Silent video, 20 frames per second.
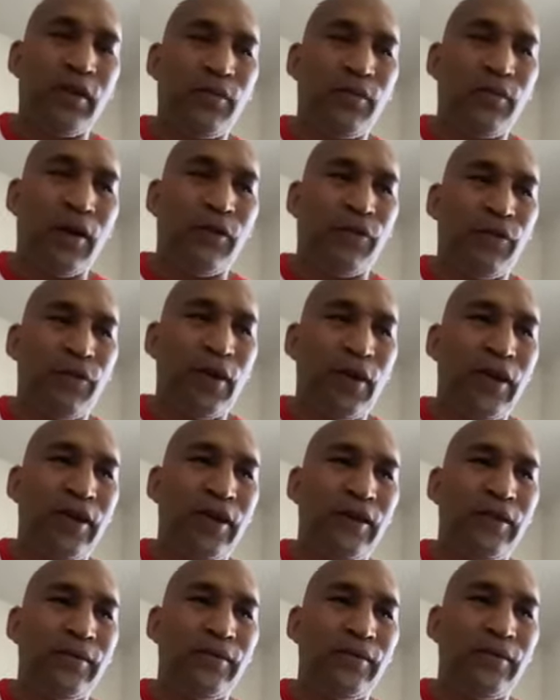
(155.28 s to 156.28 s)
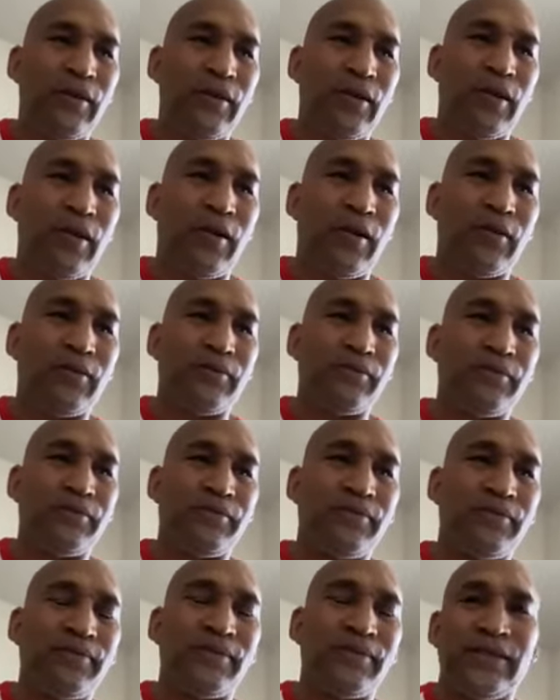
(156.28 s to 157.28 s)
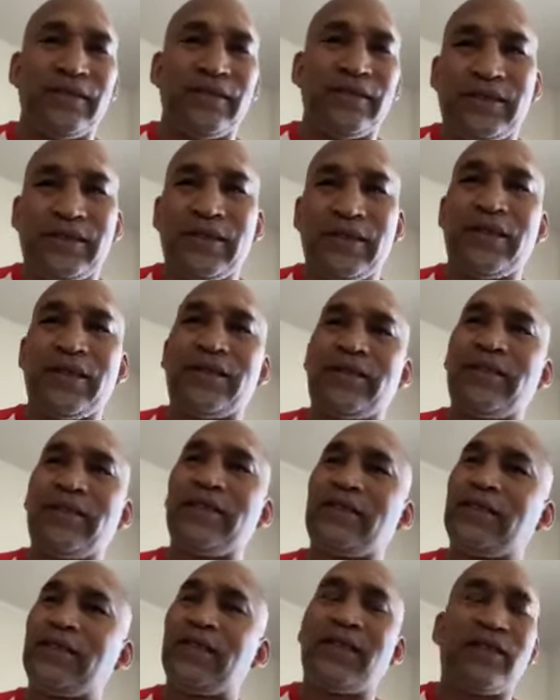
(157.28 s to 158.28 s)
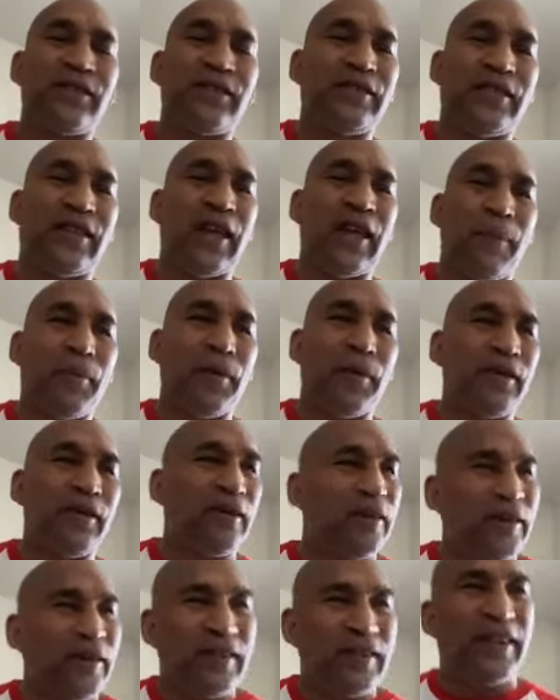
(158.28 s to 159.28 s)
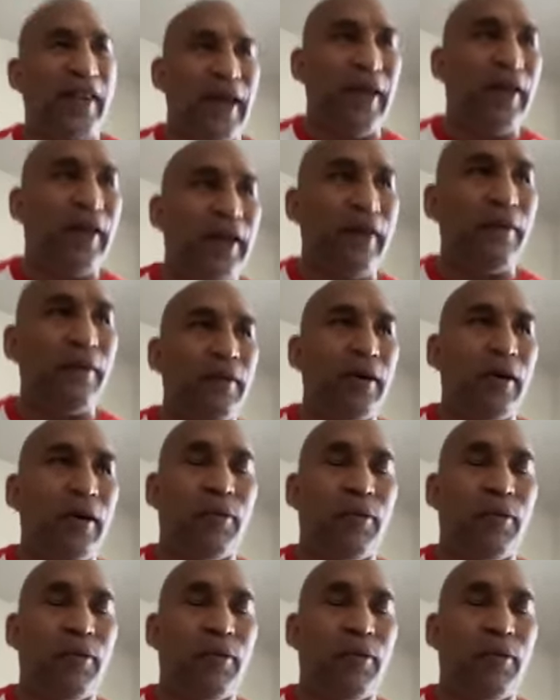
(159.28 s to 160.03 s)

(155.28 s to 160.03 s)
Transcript: referee, you know, shouldn't stop it that, you know,